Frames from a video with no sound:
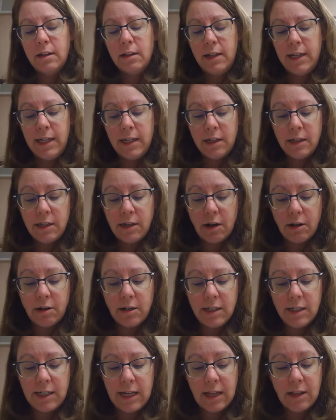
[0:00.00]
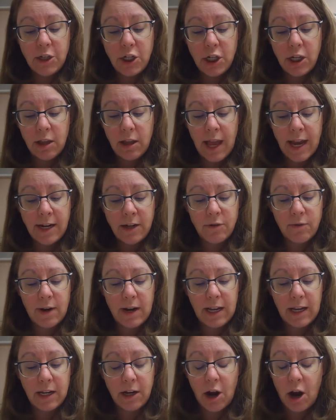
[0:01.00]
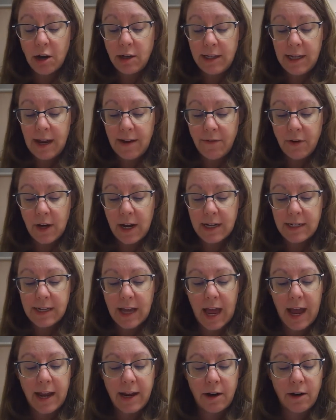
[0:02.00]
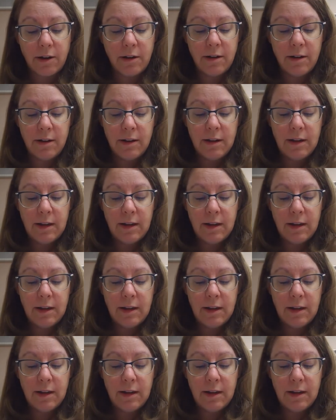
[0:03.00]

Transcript: Lina started to say that she liked running and hardly ever got tired.